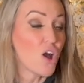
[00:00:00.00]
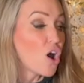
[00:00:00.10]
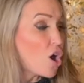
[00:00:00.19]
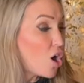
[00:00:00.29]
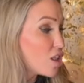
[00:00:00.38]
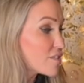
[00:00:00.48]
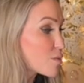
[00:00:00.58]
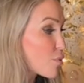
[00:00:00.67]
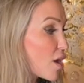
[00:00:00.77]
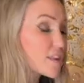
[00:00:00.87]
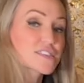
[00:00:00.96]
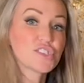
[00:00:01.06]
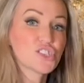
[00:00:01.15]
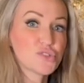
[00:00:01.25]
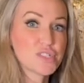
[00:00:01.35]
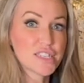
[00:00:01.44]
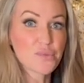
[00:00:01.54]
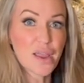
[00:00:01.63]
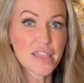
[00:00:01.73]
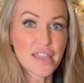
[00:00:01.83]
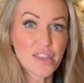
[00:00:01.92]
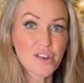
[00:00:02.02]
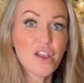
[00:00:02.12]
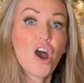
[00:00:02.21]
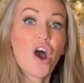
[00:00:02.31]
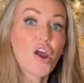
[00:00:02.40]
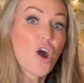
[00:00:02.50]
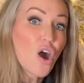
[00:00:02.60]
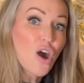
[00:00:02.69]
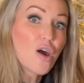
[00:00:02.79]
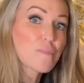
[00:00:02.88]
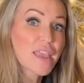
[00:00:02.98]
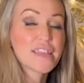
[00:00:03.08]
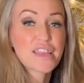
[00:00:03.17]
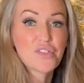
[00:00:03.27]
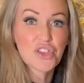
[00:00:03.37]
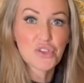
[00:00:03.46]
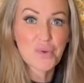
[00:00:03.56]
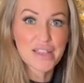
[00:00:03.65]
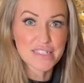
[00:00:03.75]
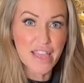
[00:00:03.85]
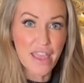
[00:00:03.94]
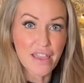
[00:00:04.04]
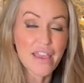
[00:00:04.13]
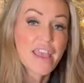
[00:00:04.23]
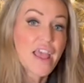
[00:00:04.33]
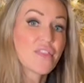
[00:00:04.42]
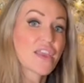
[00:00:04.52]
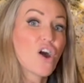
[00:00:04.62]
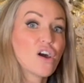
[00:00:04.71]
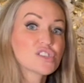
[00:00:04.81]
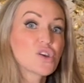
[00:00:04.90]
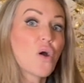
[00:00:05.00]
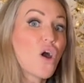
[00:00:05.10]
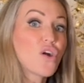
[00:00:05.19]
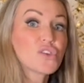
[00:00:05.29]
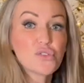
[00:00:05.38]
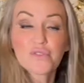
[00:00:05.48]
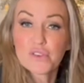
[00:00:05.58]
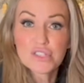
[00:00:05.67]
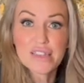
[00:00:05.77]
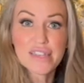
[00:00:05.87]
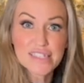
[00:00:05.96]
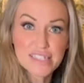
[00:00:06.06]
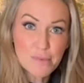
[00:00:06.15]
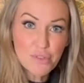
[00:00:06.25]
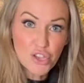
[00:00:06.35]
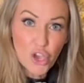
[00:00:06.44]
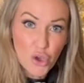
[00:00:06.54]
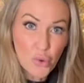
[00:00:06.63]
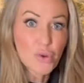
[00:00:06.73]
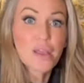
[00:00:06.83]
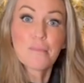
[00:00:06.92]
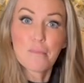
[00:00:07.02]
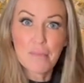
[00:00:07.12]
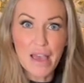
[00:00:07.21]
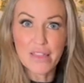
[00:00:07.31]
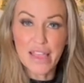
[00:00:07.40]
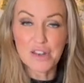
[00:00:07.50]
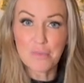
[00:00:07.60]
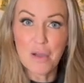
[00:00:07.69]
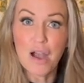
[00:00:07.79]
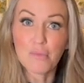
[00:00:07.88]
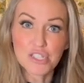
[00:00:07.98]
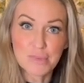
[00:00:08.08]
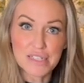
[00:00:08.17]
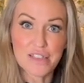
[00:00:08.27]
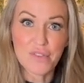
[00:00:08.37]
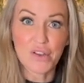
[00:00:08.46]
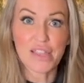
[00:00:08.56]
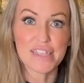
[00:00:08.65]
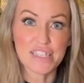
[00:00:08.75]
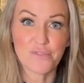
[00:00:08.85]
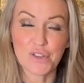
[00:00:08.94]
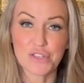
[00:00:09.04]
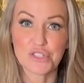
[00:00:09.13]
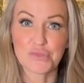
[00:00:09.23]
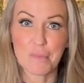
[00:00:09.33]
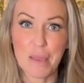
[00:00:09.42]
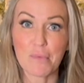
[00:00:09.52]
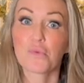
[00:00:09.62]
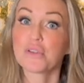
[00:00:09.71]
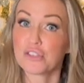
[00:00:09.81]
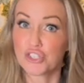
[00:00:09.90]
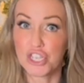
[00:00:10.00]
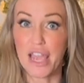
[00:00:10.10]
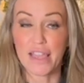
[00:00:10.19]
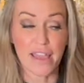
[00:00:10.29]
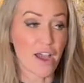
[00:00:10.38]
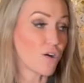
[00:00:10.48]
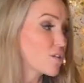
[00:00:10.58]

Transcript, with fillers: All of the products that you see right here are all made in the USA, and they also all universally accept the code Maligator Mom, which makes it very easy for you to remember when you're checking out.